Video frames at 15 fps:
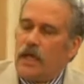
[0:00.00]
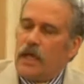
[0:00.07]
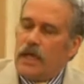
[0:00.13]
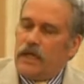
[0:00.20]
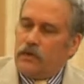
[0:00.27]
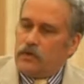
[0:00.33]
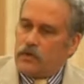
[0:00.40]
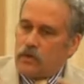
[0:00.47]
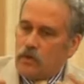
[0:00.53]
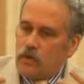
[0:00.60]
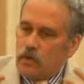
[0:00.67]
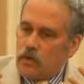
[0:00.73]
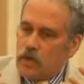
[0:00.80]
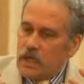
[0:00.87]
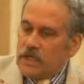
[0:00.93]
And
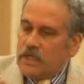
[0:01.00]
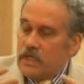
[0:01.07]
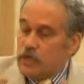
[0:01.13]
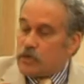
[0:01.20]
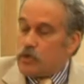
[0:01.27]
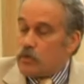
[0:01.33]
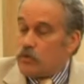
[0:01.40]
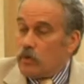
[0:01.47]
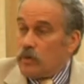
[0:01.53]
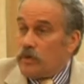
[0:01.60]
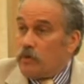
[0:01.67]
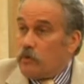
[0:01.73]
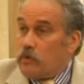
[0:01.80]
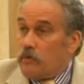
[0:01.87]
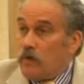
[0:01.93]
so the issue really
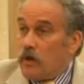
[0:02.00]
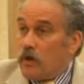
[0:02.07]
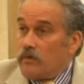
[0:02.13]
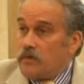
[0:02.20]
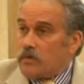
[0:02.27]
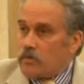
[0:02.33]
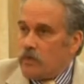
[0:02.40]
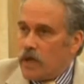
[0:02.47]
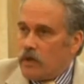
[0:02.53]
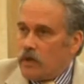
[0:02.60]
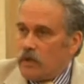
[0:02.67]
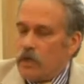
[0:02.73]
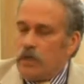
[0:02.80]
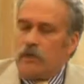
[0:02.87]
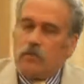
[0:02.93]
revolves
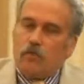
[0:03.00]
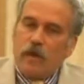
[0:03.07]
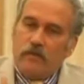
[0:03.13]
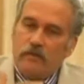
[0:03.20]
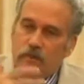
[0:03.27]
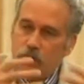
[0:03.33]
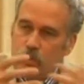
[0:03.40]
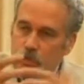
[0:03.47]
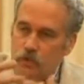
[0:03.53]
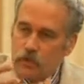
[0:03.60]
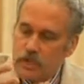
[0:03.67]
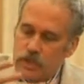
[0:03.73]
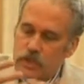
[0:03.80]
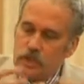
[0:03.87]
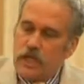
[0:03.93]
around the revenue
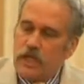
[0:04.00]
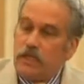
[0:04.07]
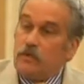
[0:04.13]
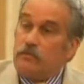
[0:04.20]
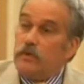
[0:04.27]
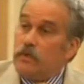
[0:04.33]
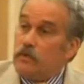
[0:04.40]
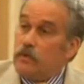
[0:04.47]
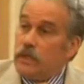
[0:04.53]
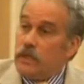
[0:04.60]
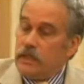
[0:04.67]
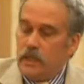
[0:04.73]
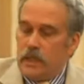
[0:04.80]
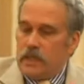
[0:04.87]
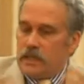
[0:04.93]
exchange
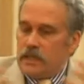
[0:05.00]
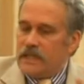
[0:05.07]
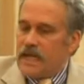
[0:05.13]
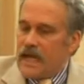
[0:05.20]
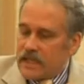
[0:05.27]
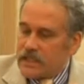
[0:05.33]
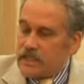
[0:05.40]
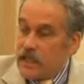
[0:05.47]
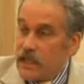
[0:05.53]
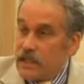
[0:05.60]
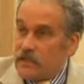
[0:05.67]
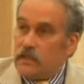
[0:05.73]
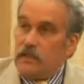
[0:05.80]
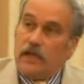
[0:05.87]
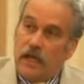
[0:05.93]
between the tax
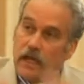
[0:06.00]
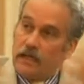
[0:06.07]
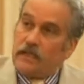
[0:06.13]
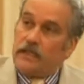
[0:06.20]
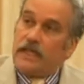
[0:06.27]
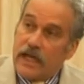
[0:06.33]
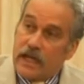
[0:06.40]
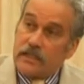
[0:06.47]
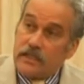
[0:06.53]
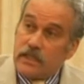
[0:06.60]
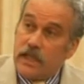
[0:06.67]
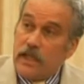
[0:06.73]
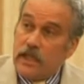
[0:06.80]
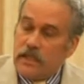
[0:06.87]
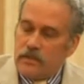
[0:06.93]
net and the tax
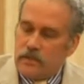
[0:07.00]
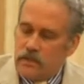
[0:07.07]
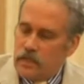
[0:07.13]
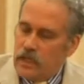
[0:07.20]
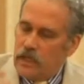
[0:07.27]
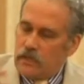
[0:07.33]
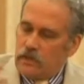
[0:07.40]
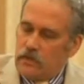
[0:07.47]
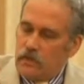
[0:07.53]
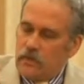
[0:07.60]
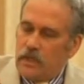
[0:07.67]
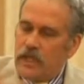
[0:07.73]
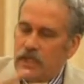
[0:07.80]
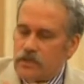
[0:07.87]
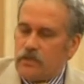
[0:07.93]
gains. And so the
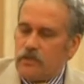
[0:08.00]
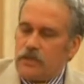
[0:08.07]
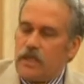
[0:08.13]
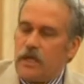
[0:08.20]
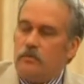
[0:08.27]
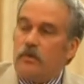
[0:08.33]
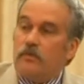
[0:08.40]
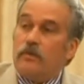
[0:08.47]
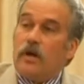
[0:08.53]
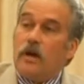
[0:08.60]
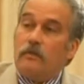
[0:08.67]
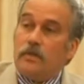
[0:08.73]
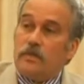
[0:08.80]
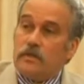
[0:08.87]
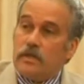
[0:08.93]
National Chamber of
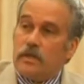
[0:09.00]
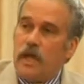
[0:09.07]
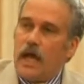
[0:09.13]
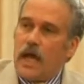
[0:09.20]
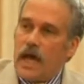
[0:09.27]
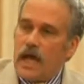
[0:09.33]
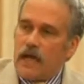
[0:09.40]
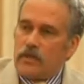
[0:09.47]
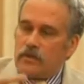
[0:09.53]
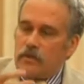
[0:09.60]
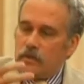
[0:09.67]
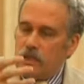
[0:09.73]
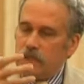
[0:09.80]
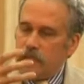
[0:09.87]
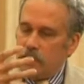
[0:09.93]
Commerce
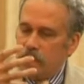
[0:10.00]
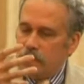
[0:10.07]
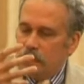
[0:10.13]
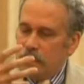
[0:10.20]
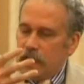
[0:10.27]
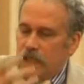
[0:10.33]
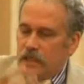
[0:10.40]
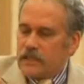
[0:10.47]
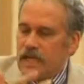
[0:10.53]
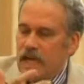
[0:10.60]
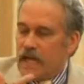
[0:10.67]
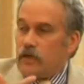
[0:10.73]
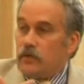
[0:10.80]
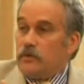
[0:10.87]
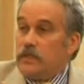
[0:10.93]
actually
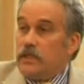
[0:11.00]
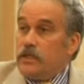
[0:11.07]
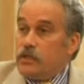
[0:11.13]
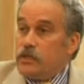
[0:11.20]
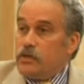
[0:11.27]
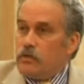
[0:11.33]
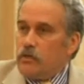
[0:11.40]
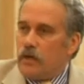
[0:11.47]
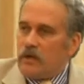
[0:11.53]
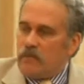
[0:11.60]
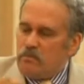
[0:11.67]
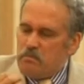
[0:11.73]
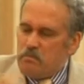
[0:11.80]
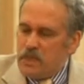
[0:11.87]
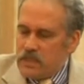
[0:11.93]
tackled the issue
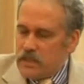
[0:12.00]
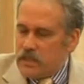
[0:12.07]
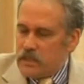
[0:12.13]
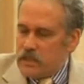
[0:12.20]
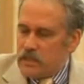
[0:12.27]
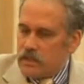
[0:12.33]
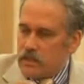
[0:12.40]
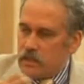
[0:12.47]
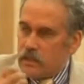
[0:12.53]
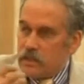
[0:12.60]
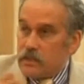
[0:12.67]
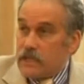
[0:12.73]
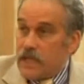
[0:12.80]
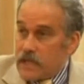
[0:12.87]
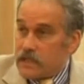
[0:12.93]
of business
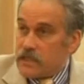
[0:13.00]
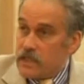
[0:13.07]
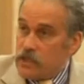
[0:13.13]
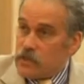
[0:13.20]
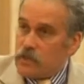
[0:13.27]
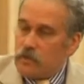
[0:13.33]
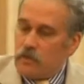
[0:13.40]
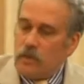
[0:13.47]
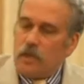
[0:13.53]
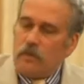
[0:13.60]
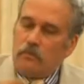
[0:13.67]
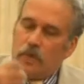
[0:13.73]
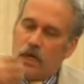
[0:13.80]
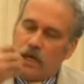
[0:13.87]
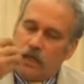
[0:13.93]
taxation
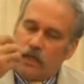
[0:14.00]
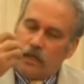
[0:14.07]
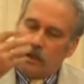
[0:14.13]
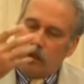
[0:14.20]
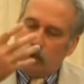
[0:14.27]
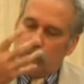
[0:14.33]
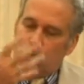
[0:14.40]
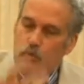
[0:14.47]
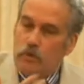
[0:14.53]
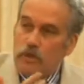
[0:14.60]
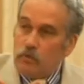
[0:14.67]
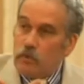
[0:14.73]
by doing